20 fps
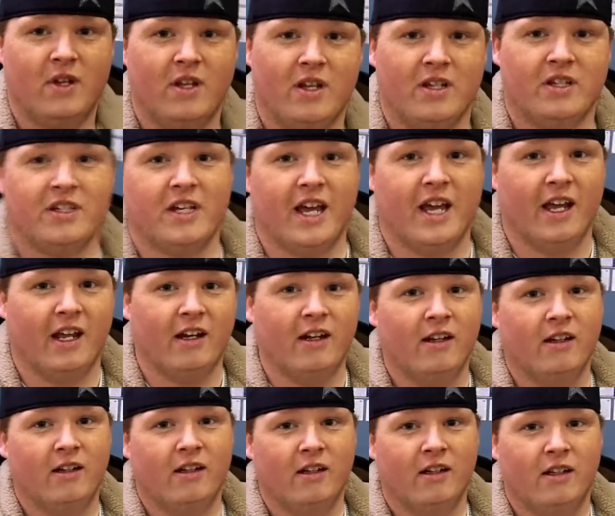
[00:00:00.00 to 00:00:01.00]
Sad.
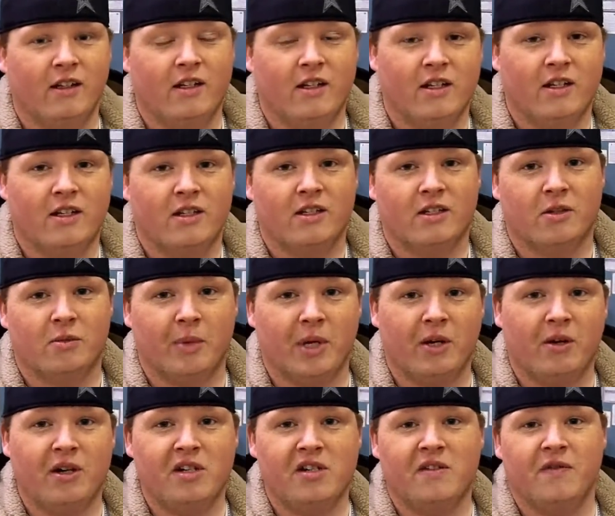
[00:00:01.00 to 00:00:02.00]
So my
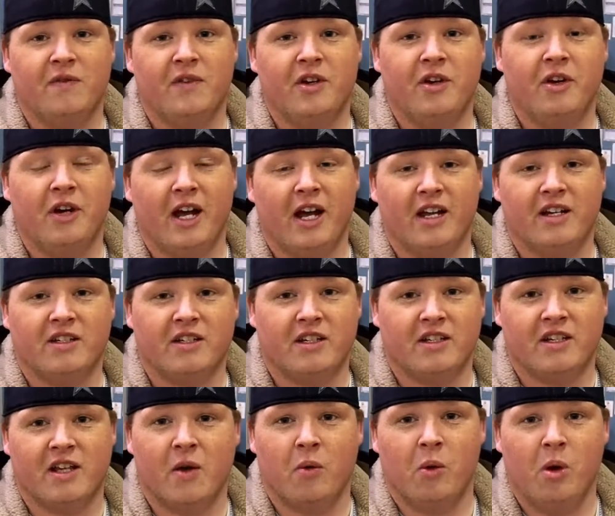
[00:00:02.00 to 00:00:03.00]
question for you guys is,
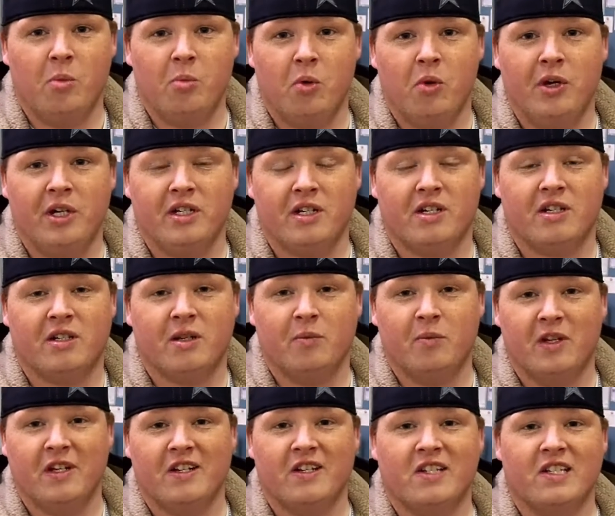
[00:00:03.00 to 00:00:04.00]
at what point does
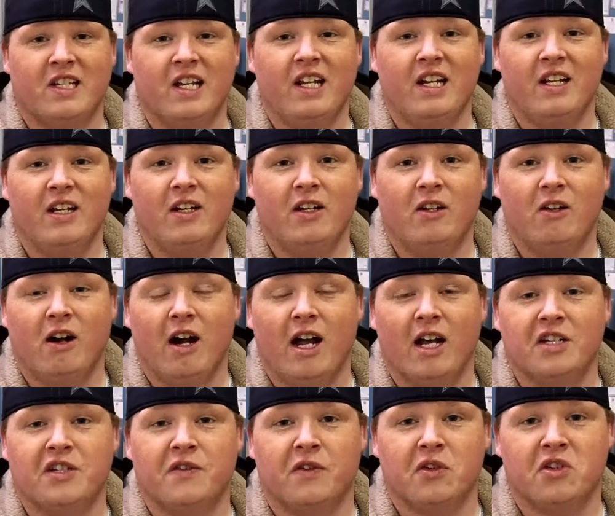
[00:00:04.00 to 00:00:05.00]
something sit in a
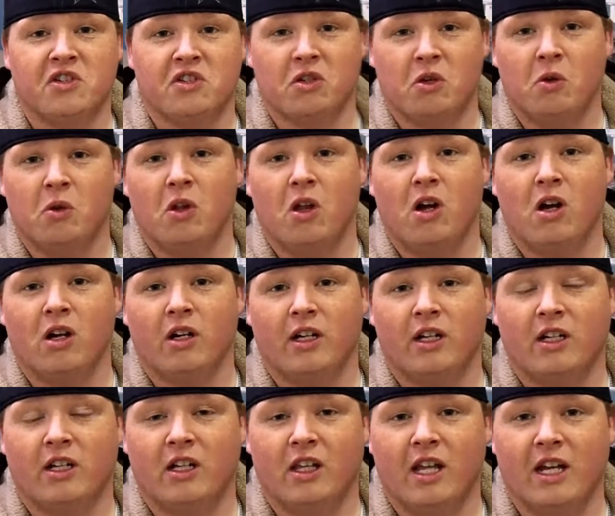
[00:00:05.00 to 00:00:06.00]
garage for so long
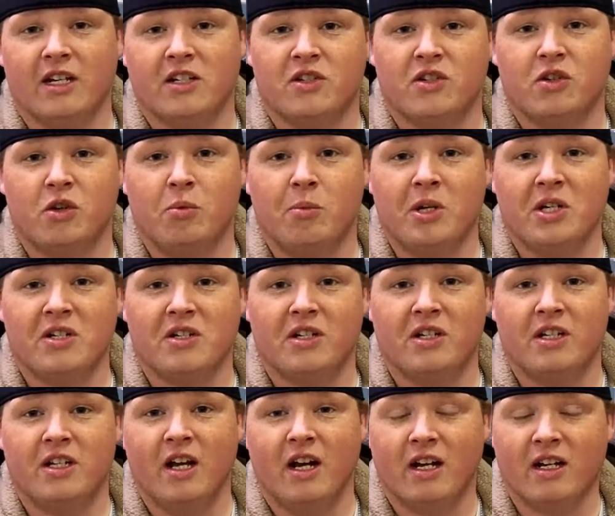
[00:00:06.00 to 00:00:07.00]
and collect so much
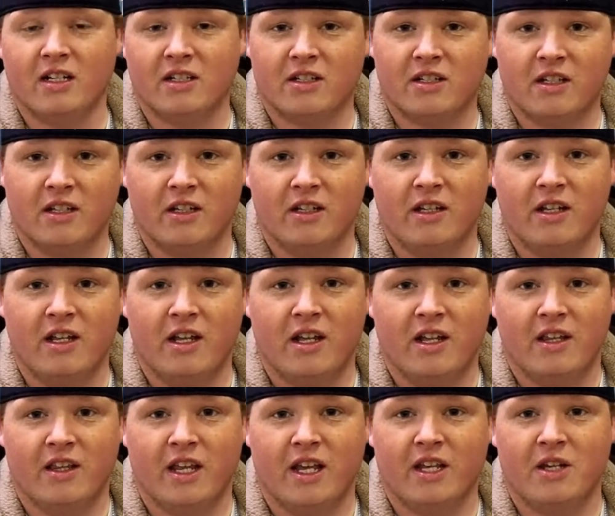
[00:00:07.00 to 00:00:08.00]
dust
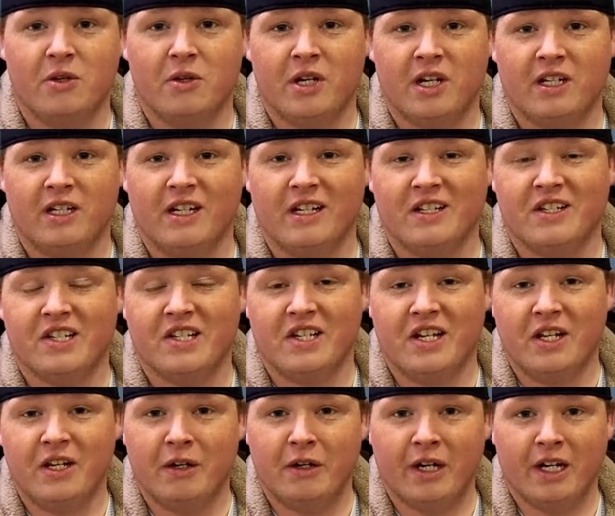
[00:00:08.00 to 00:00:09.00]
that you can
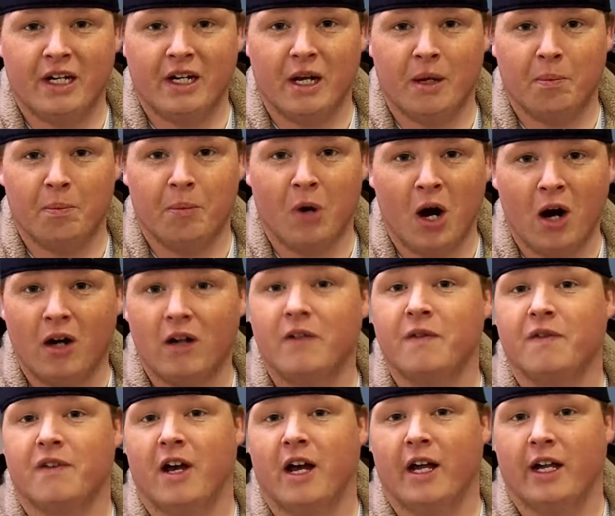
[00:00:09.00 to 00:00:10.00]
consider it a barn
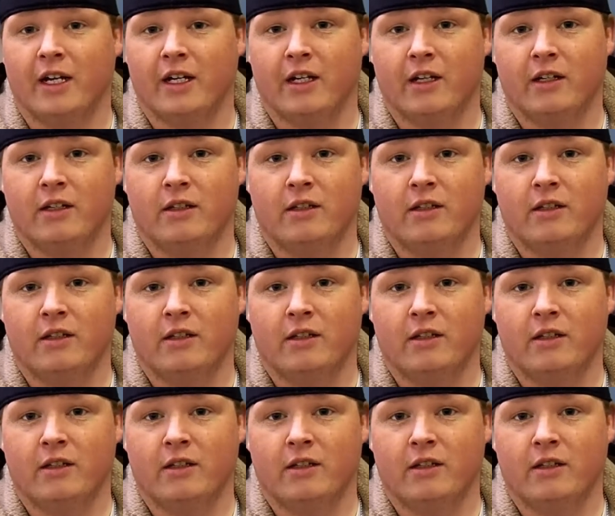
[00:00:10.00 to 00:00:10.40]
find?